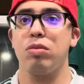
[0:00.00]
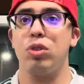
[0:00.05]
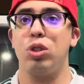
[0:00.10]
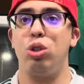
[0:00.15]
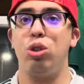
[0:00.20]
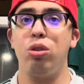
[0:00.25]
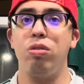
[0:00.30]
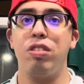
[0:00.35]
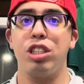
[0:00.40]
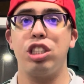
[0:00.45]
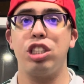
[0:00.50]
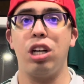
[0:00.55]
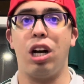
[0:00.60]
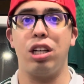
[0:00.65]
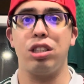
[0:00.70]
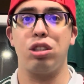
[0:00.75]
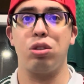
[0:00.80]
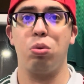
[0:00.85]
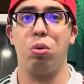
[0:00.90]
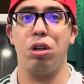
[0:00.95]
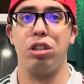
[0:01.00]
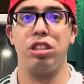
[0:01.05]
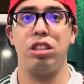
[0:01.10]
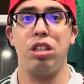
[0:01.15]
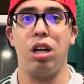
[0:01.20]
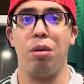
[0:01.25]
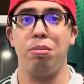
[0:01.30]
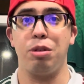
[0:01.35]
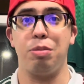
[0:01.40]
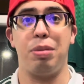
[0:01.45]
Two of the shots were
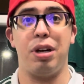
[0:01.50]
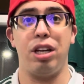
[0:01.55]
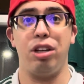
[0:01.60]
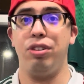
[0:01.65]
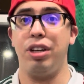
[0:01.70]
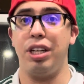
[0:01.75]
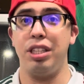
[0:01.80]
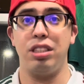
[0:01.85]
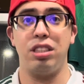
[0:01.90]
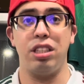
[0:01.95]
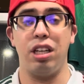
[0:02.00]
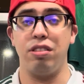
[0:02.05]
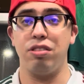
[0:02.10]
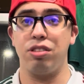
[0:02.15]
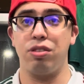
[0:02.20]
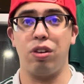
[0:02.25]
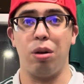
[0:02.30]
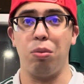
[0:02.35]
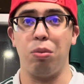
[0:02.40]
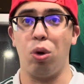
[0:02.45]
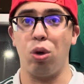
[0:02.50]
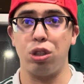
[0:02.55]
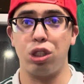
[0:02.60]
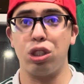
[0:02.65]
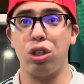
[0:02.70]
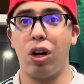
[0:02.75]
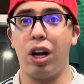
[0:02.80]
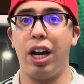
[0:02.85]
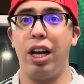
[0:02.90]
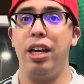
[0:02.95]
stopped by great saves from
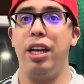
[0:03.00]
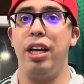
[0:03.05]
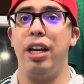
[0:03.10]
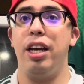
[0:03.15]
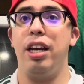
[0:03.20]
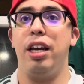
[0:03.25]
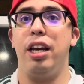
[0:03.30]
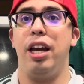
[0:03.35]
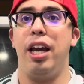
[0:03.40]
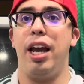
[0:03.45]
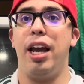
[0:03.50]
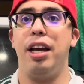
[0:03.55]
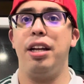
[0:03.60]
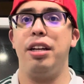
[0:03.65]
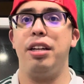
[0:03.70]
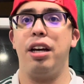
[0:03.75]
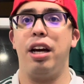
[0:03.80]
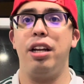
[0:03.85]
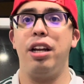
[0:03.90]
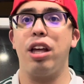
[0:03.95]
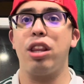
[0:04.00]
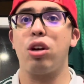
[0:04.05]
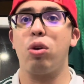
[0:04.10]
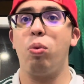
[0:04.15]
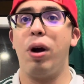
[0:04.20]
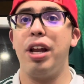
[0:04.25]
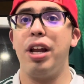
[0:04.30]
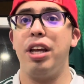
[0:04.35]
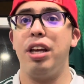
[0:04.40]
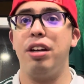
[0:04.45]
Ochoa, and another
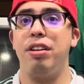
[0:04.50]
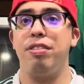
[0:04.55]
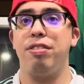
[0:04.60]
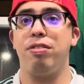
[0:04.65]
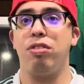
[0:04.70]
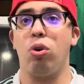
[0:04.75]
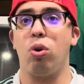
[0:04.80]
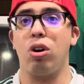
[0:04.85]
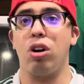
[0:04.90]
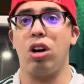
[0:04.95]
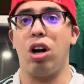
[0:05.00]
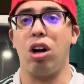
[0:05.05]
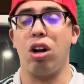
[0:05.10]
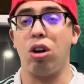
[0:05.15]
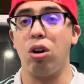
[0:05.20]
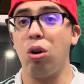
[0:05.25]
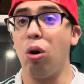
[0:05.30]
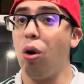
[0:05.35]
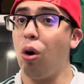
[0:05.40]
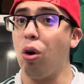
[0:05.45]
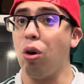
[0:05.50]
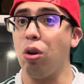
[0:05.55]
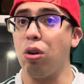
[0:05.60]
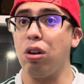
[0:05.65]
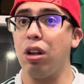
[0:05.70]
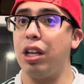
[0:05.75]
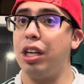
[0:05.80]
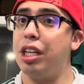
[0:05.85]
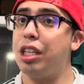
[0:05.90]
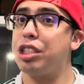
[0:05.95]
went in for a
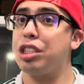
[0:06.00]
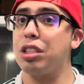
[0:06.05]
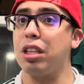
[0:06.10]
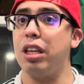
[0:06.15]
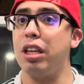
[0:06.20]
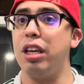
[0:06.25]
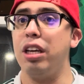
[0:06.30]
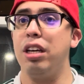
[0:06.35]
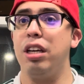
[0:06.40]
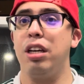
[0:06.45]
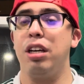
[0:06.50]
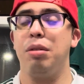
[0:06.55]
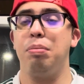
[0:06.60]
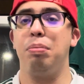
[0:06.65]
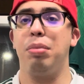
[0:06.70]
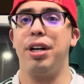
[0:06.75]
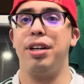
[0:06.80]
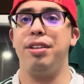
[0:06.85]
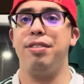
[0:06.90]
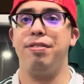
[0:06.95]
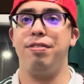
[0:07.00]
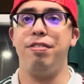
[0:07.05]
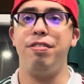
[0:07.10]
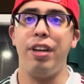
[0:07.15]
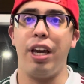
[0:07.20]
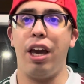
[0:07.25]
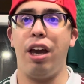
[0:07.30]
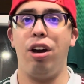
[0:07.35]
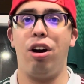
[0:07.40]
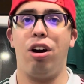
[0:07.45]
goal initially, but
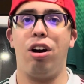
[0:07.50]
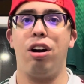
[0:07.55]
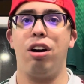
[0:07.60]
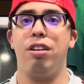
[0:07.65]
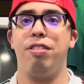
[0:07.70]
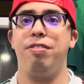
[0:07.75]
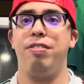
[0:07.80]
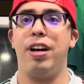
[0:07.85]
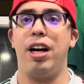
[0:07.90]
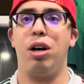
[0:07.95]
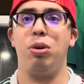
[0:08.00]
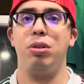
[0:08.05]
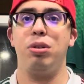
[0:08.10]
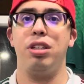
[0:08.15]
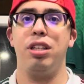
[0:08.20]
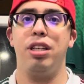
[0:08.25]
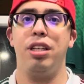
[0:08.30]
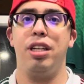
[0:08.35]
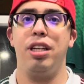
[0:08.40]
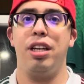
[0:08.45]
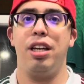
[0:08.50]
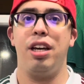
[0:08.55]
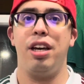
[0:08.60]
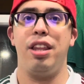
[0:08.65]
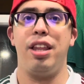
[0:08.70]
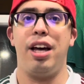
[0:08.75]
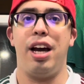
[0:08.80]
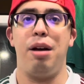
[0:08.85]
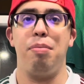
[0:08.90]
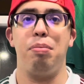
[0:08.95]
VAR found
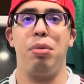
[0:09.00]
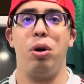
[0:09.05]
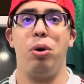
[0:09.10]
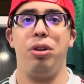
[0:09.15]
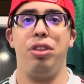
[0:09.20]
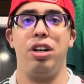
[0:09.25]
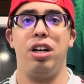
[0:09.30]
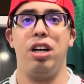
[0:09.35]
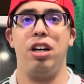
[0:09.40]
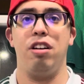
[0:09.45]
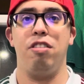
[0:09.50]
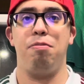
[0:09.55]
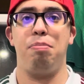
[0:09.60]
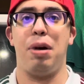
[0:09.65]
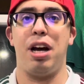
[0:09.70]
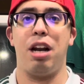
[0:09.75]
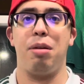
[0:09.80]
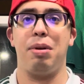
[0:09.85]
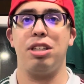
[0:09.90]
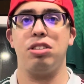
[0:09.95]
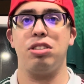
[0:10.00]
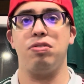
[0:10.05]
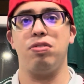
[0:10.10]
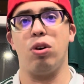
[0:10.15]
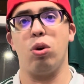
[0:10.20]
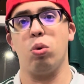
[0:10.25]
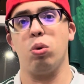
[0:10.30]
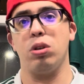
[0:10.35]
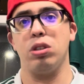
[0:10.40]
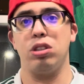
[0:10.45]
that both of Panama's
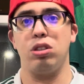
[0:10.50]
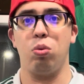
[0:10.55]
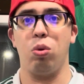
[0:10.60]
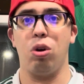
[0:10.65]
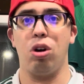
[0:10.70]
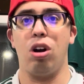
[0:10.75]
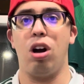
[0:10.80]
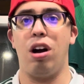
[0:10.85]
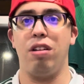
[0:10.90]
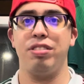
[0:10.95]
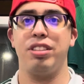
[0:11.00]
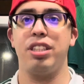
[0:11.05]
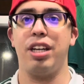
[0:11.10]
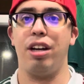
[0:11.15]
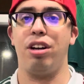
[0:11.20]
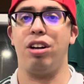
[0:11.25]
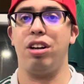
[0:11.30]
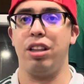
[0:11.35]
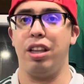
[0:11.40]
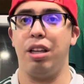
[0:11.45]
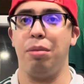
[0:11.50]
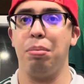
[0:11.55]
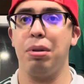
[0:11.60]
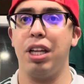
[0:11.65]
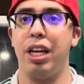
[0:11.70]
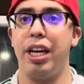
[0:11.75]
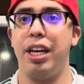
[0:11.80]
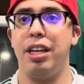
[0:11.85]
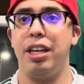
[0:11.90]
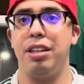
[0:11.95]
forwards were offside on the
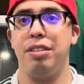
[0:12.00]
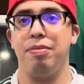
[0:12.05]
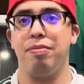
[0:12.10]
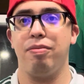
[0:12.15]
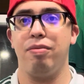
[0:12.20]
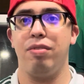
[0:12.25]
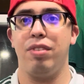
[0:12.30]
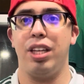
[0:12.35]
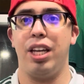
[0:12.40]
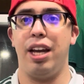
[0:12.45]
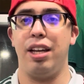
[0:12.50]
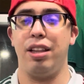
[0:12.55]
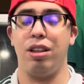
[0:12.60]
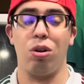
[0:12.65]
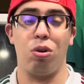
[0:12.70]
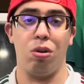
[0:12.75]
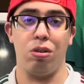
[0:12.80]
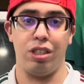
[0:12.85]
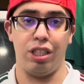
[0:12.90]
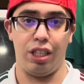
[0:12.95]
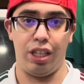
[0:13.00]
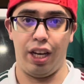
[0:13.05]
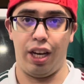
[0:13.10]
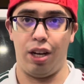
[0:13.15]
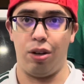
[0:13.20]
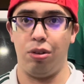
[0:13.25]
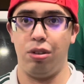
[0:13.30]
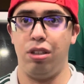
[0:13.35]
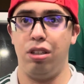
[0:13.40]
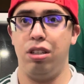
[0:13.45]
play, and the goal didn't count.